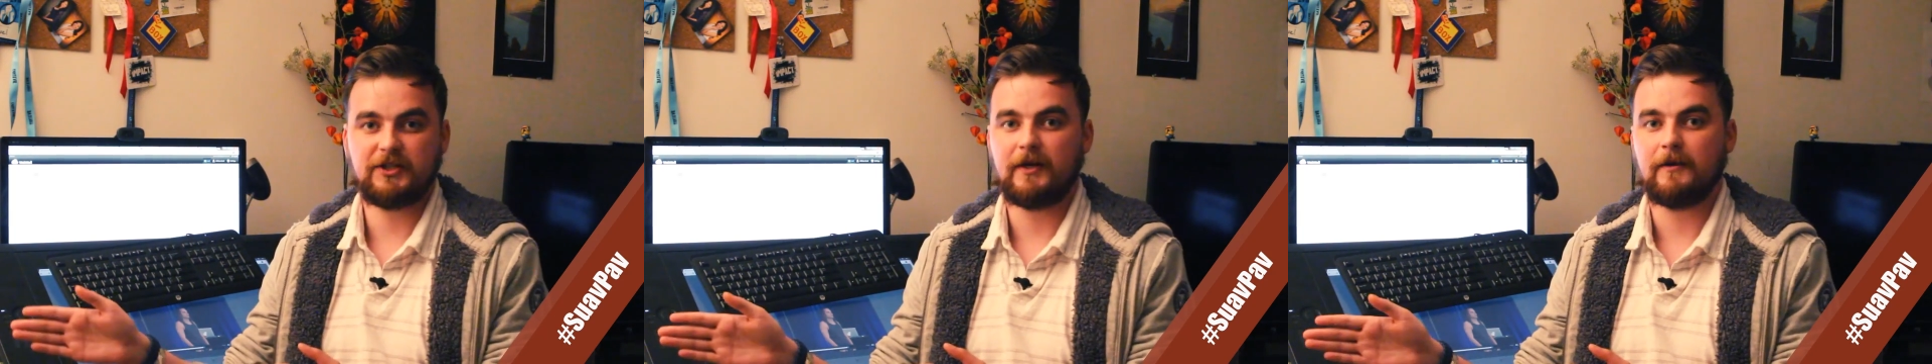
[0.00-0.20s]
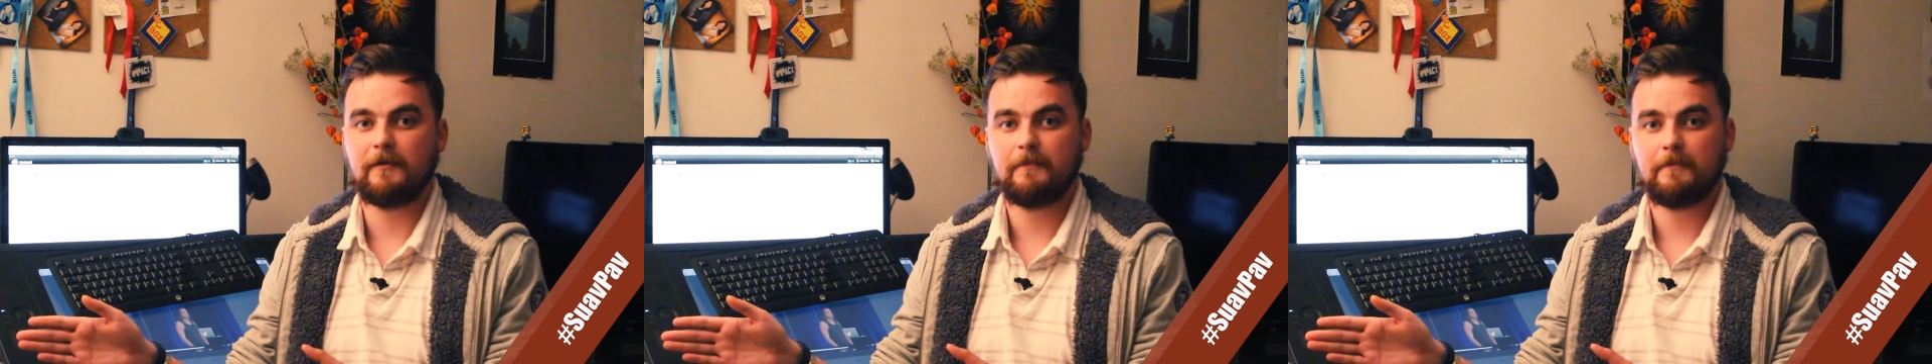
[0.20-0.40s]

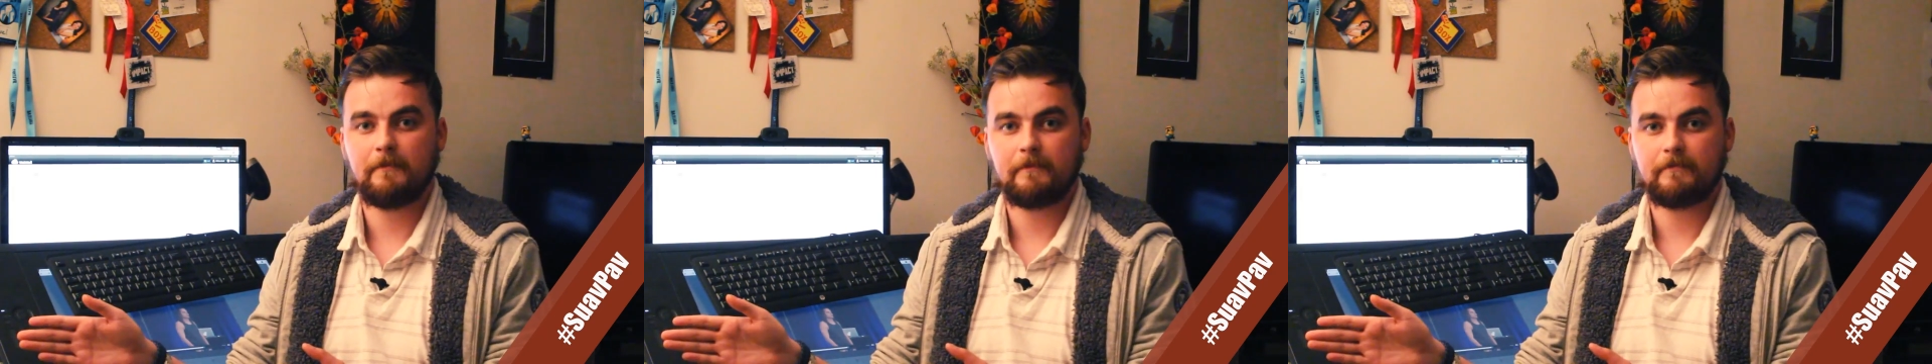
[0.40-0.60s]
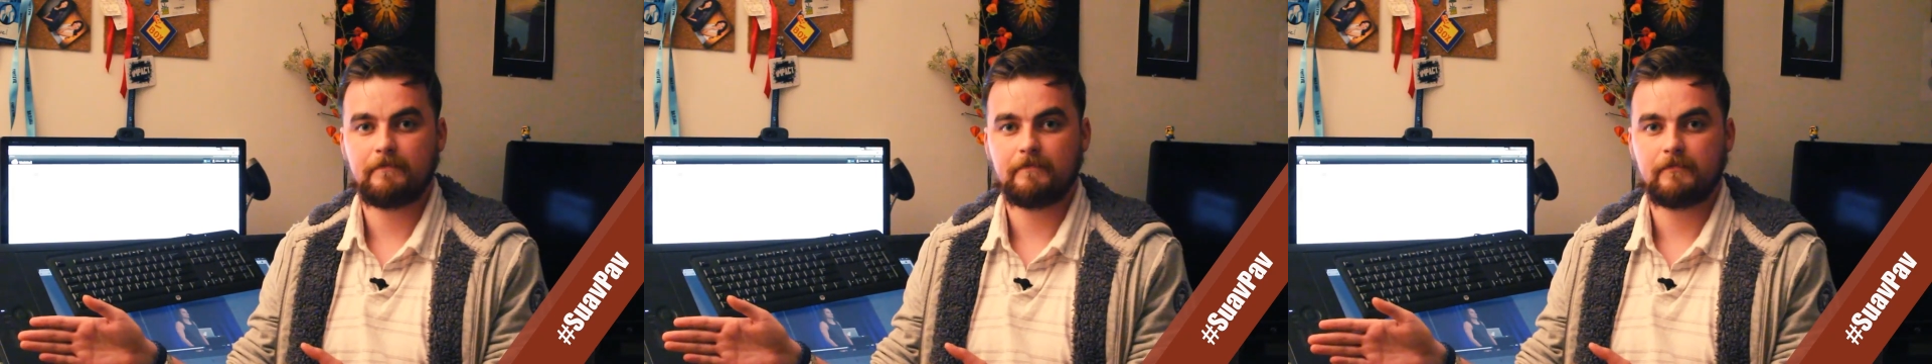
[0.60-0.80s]
year
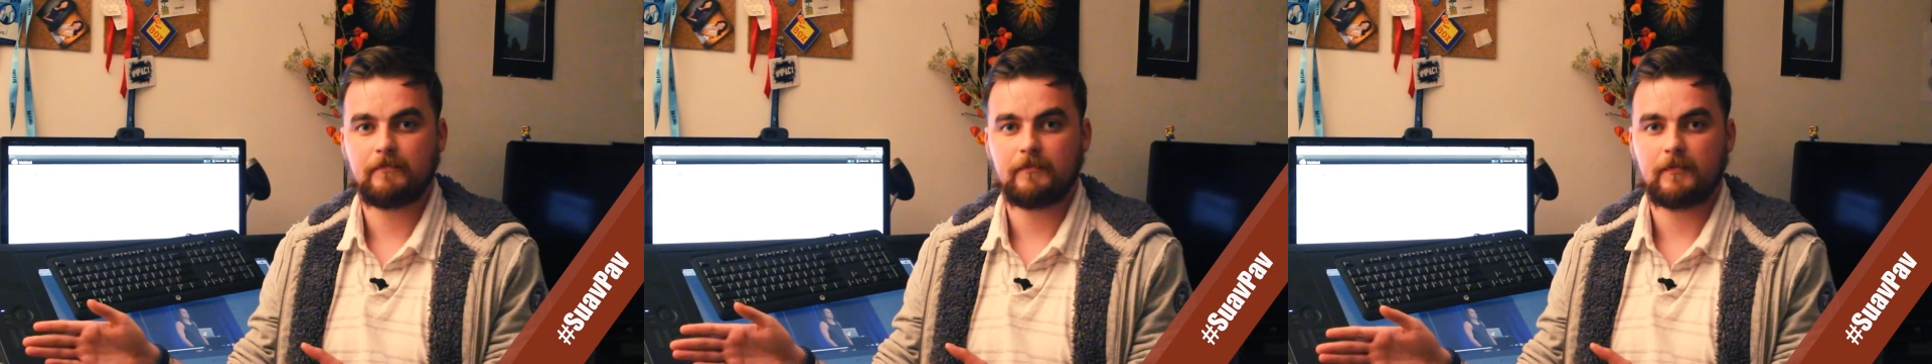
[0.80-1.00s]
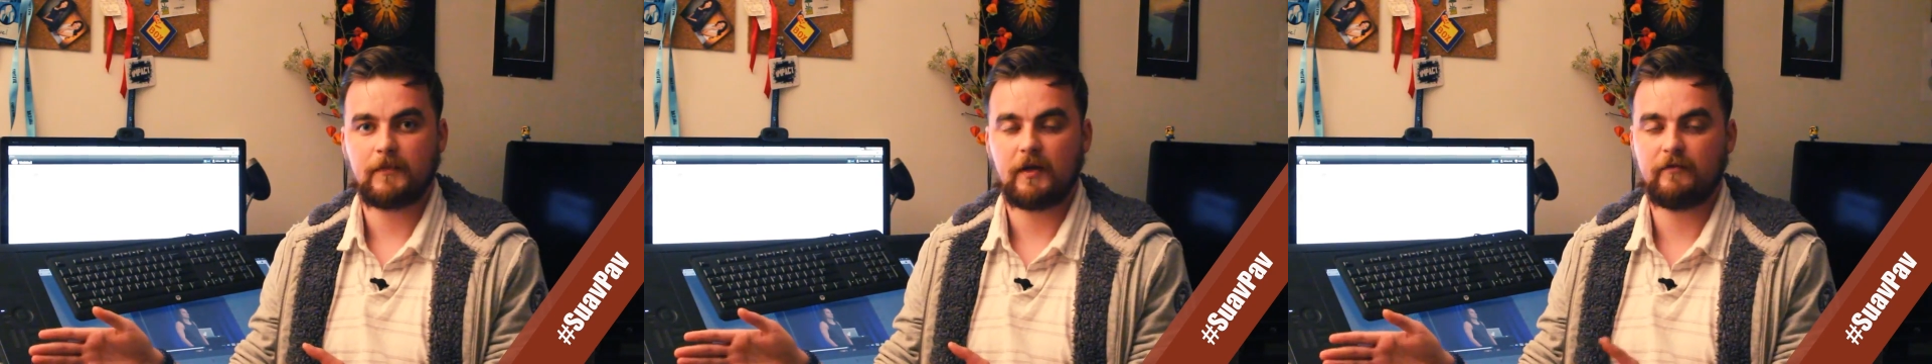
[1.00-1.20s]

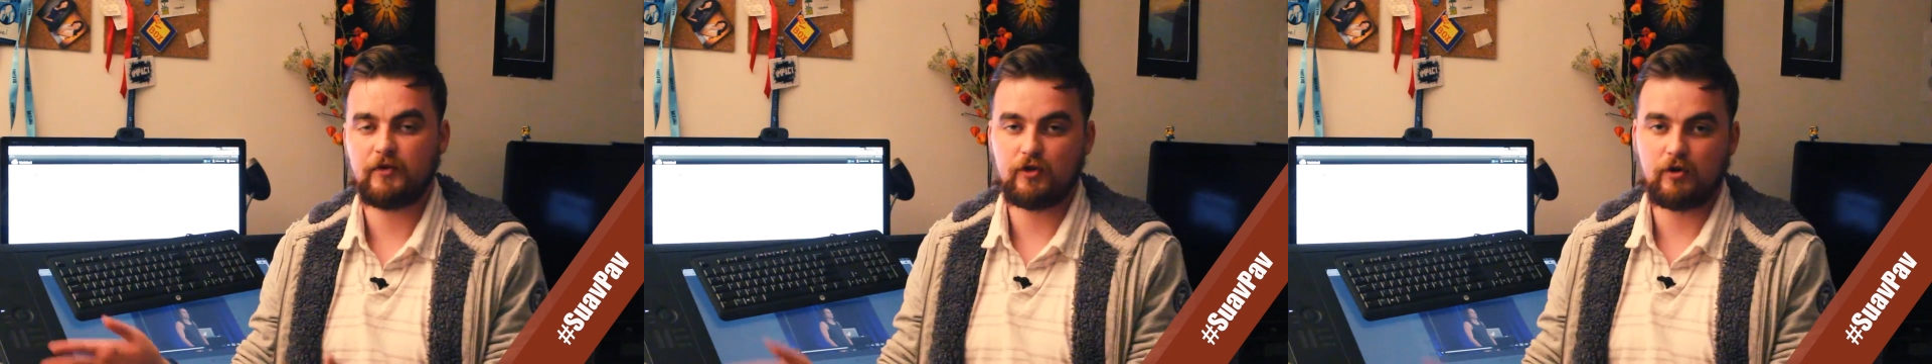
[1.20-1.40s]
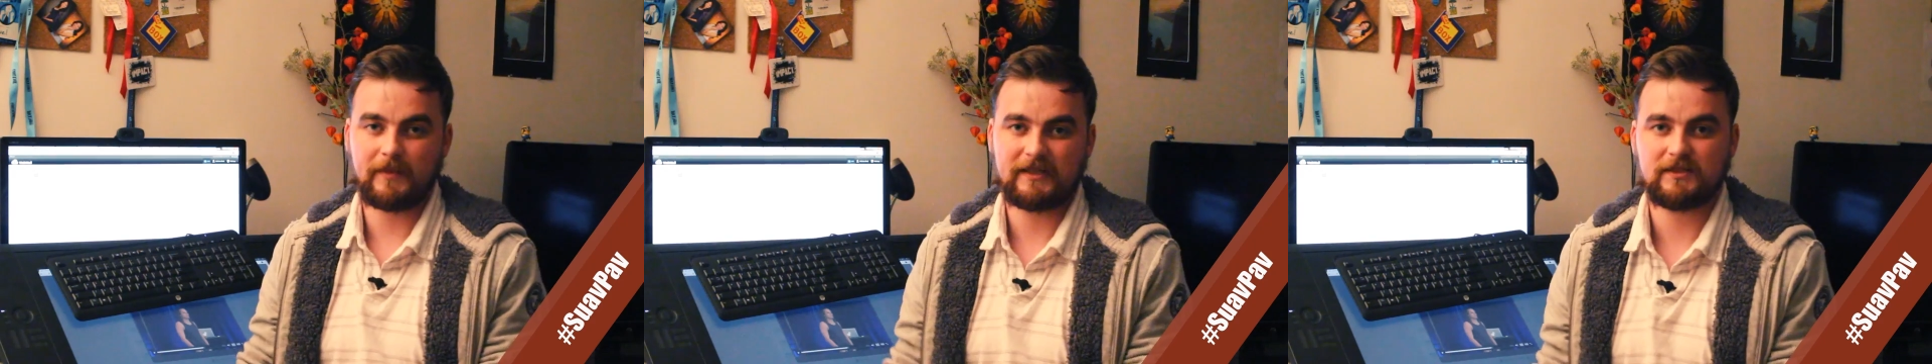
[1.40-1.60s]
if
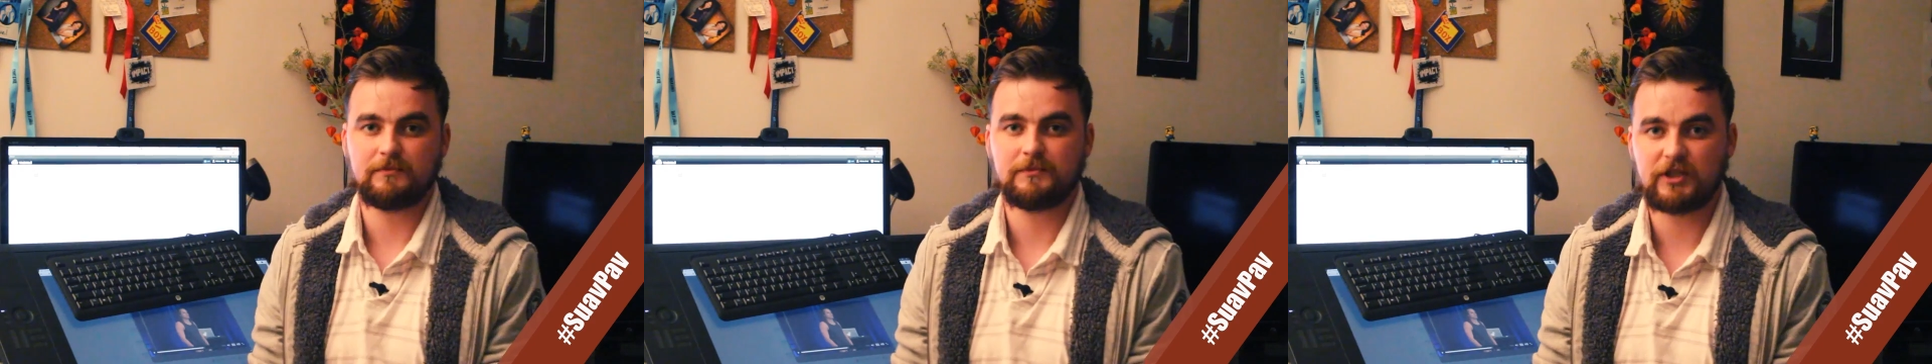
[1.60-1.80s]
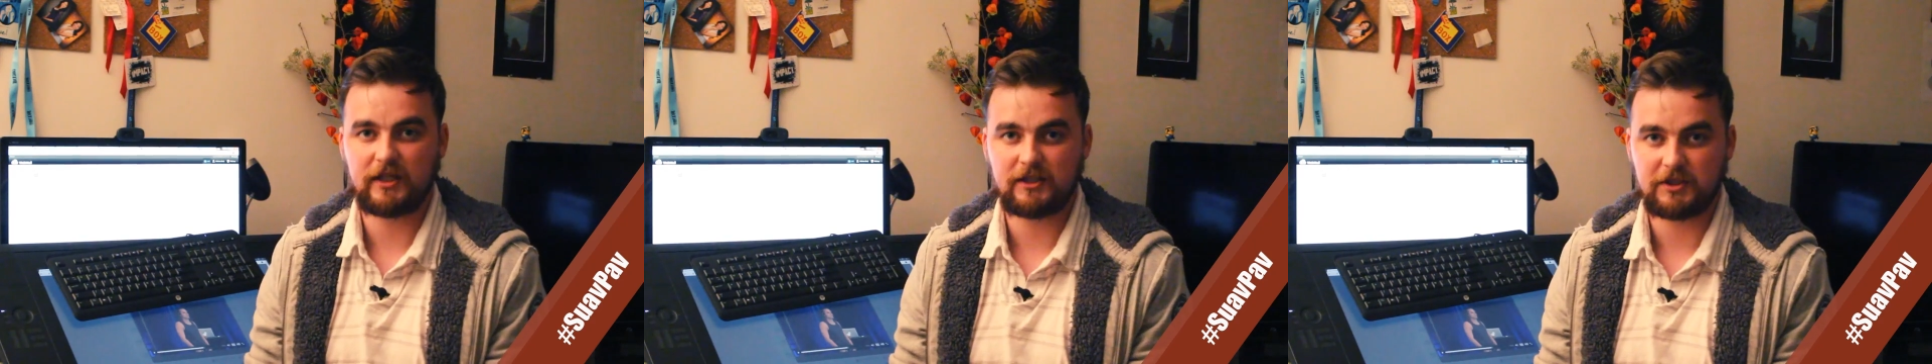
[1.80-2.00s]
you don't make
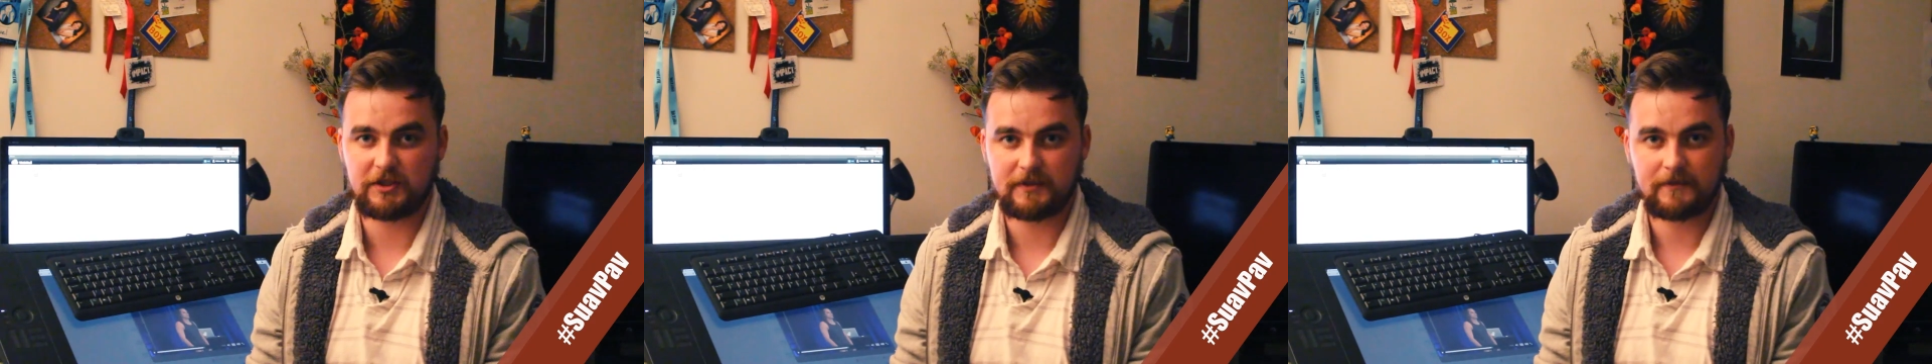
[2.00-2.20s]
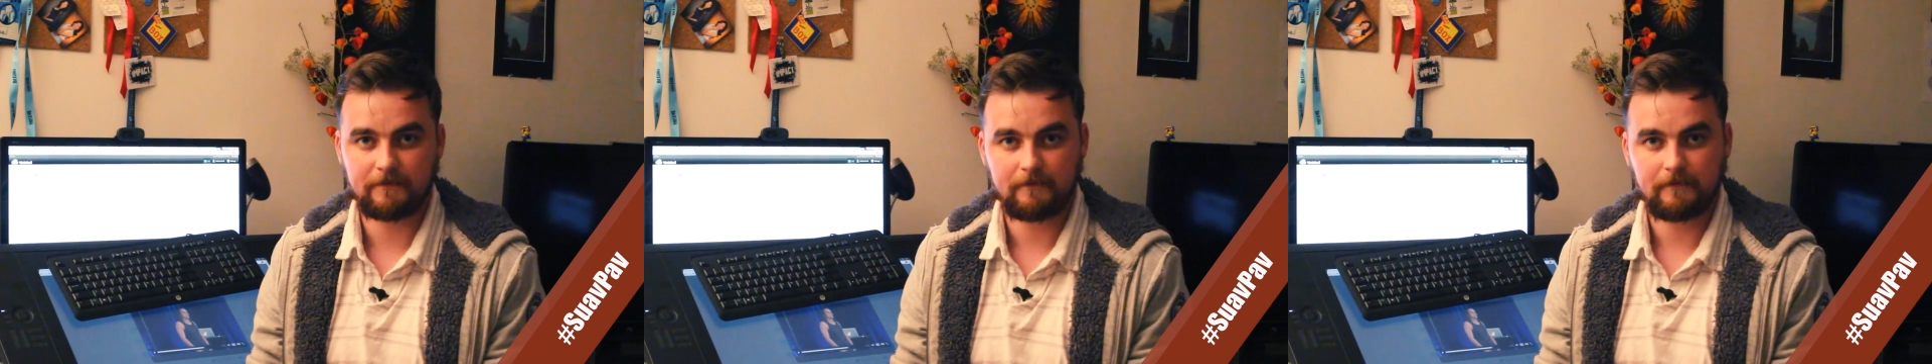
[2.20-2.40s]
some
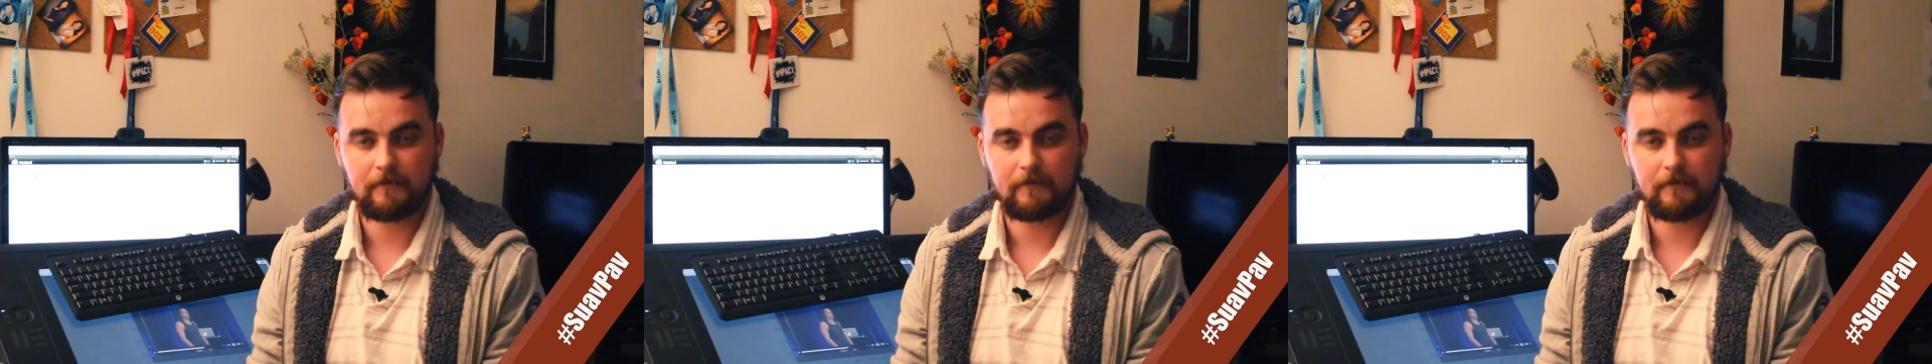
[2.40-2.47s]
changes.